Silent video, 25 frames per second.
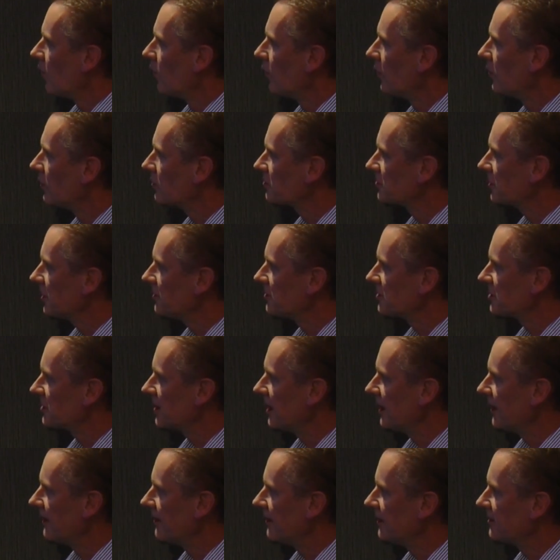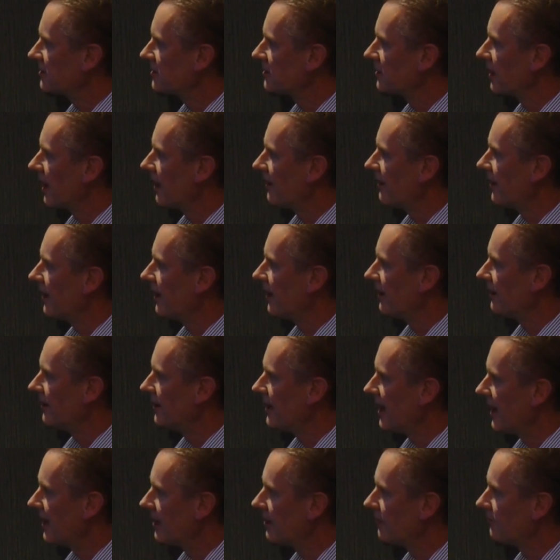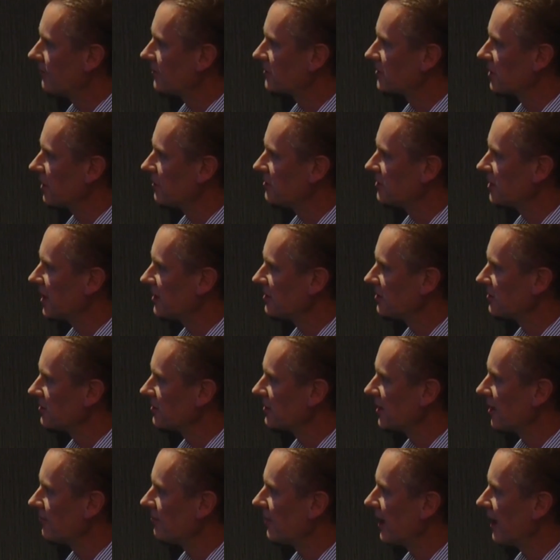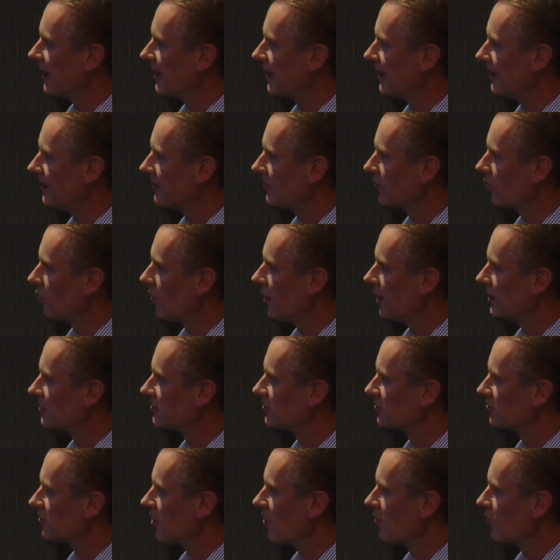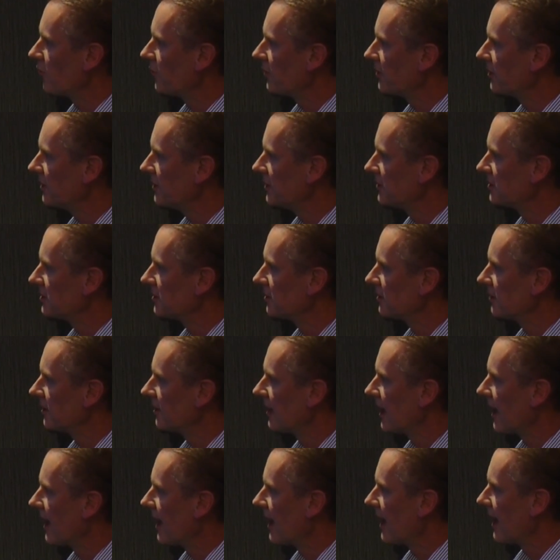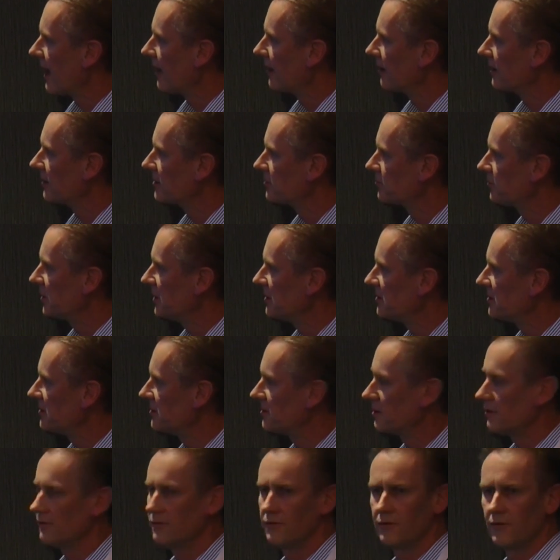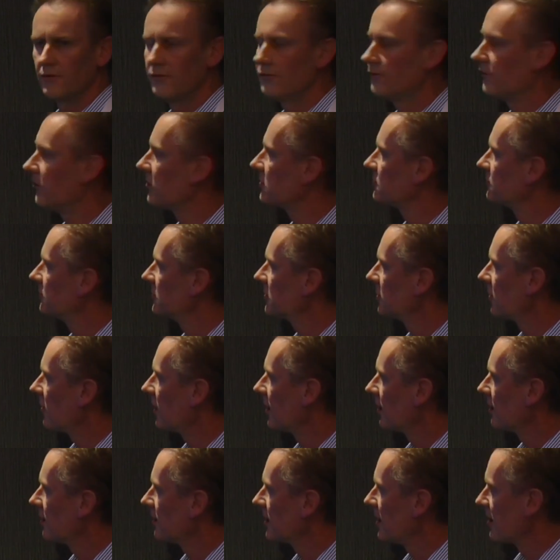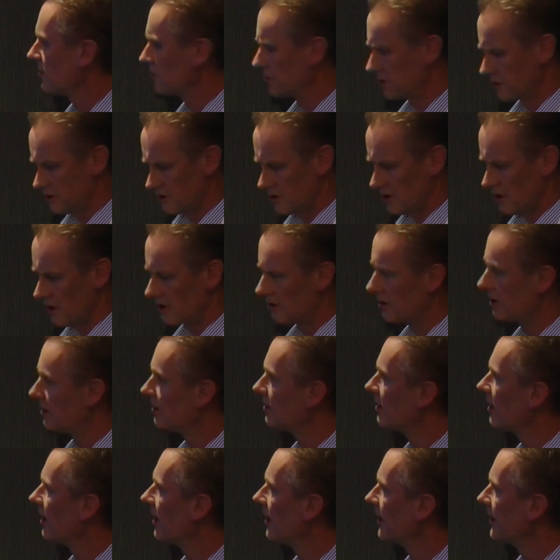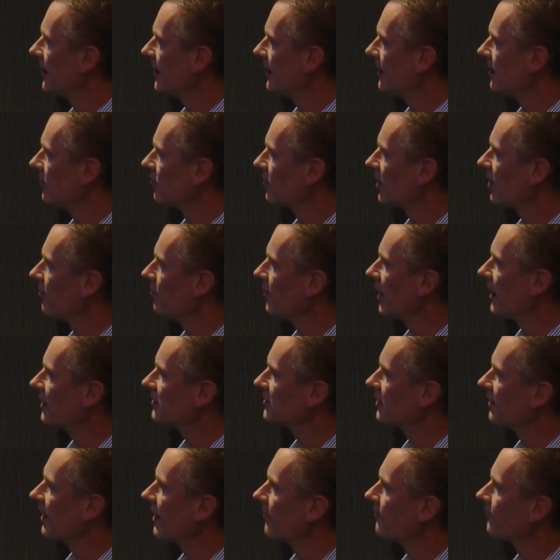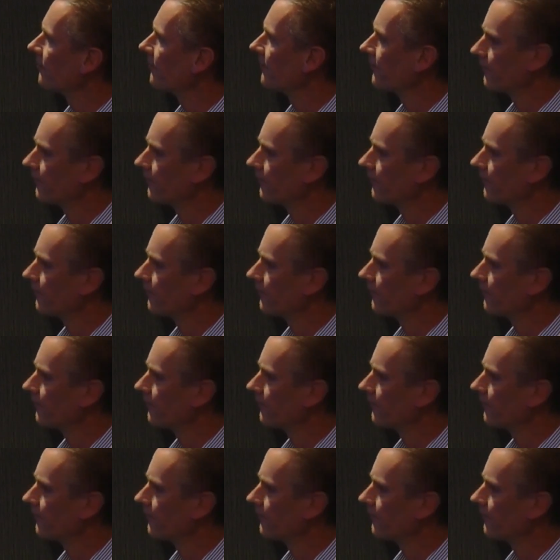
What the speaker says: We also see the negative association, some again quite strong with these species of phosphatidyl and inositol, and again I'll come back to that.